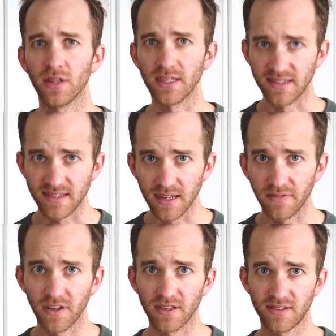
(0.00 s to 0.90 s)
on the
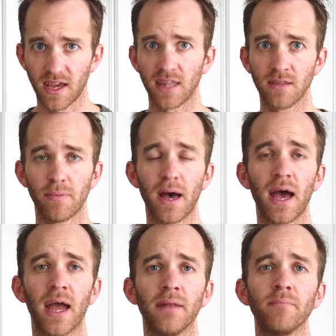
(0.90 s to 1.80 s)
stiffness and the
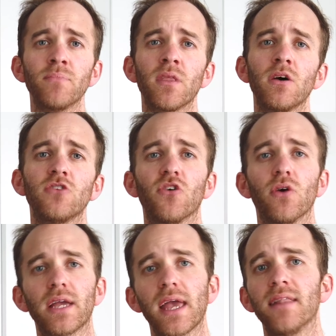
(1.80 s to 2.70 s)
pain.
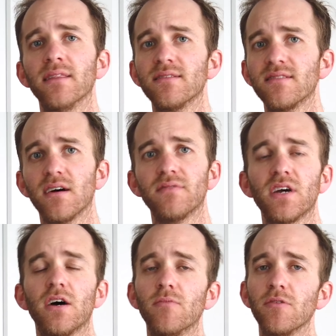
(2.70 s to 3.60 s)
So again, the stuff
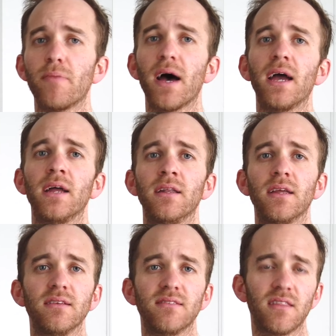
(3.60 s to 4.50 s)
to help with
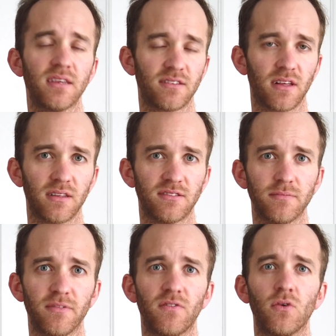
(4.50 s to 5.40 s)
pain is the things I
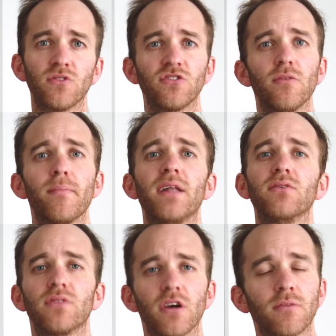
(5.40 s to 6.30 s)
listed before. So your
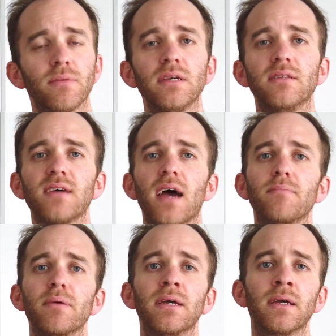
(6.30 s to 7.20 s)
manual therapy,
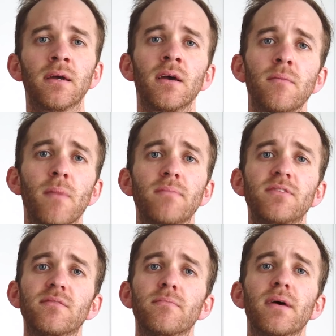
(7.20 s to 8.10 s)
taping, maybe
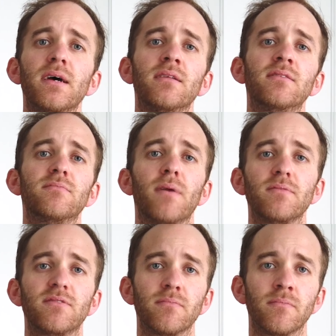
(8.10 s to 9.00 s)
some meds, maybe
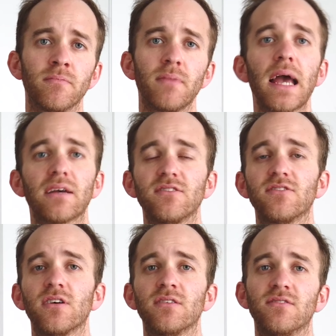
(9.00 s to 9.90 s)
some
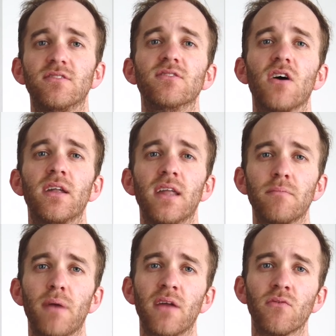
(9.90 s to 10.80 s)
exercises designed
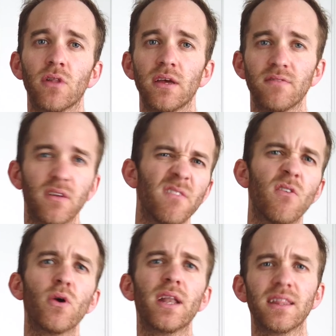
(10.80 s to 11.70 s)
at pain relief and
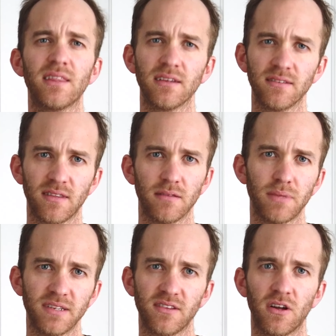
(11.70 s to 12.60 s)
avoiding things that
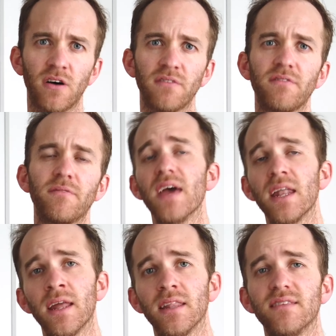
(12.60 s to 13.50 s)
piss it off.
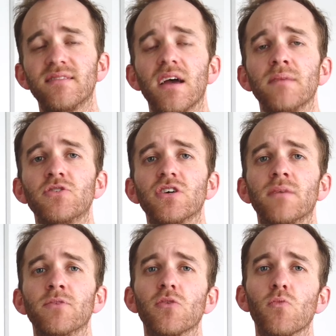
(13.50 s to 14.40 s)
Then at the same
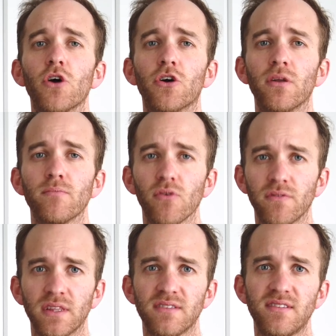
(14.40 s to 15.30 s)
time, you can work on
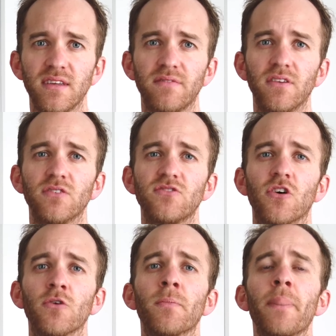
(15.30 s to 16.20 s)
improving the stiffness.
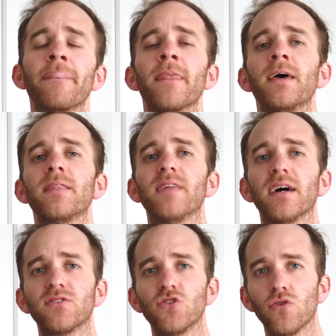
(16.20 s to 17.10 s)
So
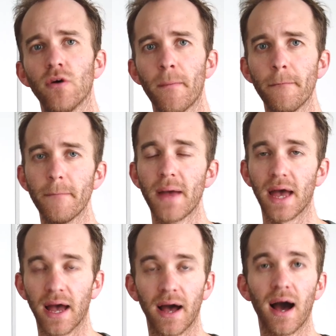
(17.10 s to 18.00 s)
that's your
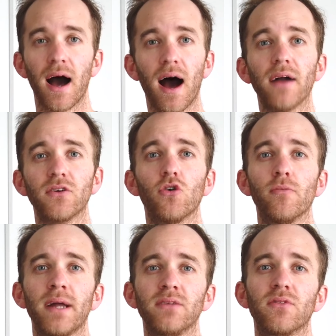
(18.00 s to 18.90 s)
hardcore
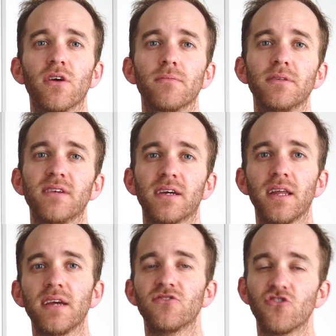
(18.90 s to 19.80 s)
manual therapy
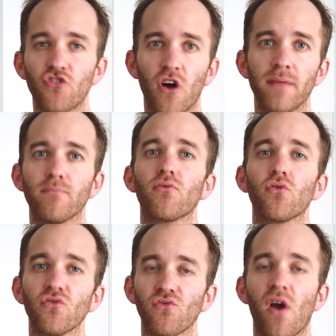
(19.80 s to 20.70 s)
techniques to try and
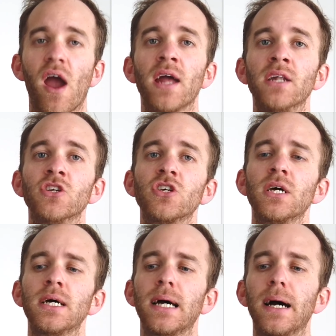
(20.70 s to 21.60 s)
improve range,
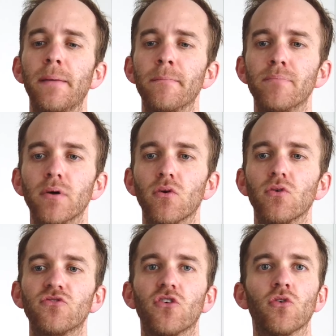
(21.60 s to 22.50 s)
but
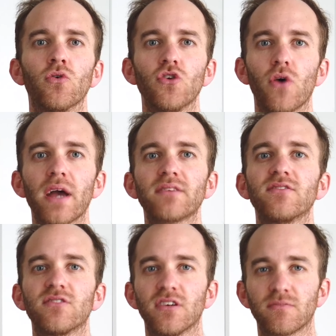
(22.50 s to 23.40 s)
also your
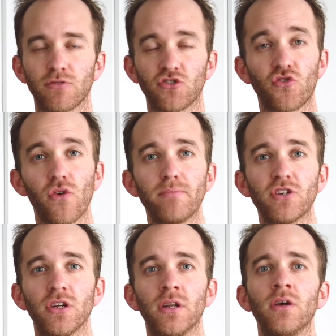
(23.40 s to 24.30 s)
exercise
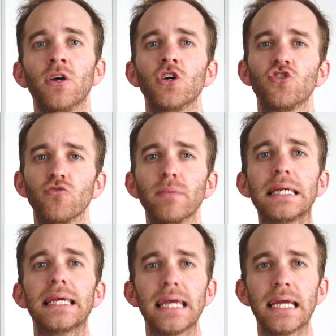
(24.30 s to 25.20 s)
prescription should be
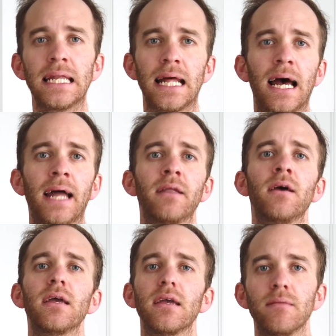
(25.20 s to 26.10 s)
geared at
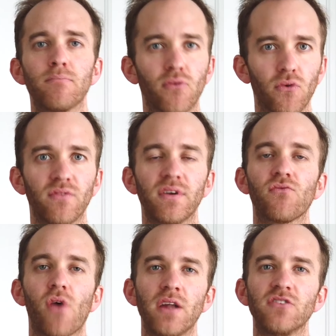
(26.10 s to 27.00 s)

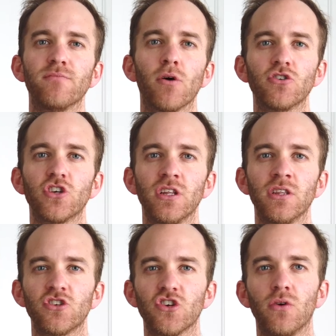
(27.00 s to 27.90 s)
improving range of motion in
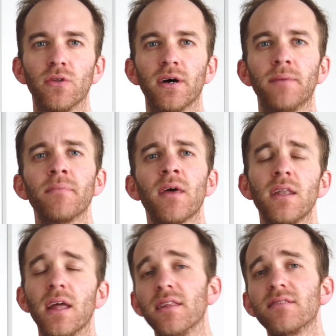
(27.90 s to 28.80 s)
the shoulder.
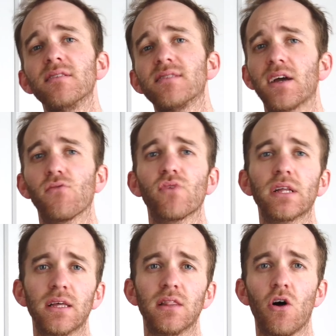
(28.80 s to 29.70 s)
Now this can take a
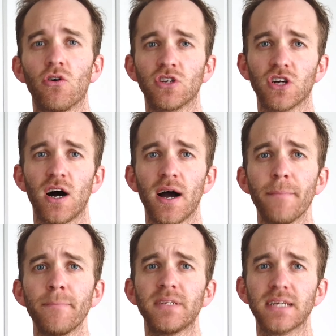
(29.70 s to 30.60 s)
really long
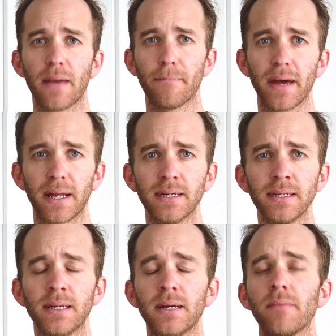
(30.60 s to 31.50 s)
time to get better,
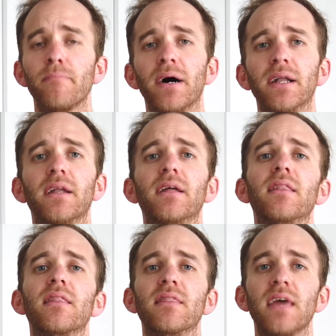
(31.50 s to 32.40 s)
but
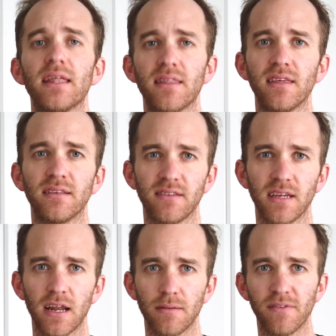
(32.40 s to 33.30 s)
they're the things that
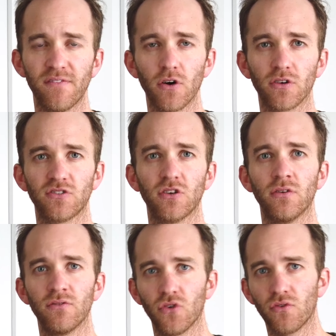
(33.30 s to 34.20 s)
you need to be focused
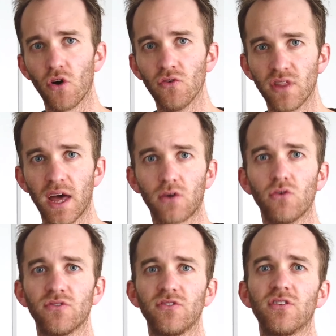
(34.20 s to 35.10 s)
on sort of over that
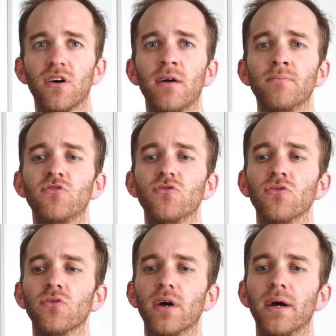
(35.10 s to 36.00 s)
course of time
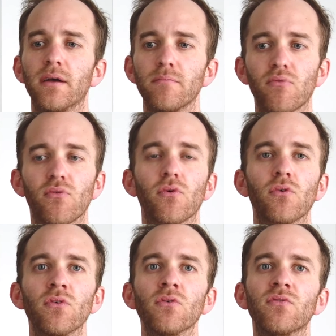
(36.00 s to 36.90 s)
to
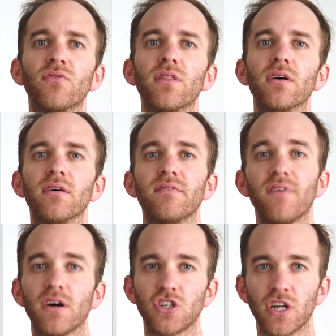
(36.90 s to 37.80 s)
improve the
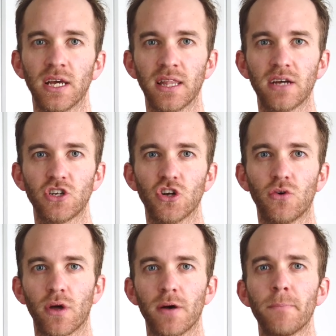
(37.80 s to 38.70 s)
functioning of that
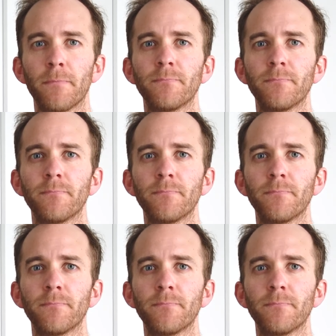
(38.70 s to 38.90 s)
shoulder.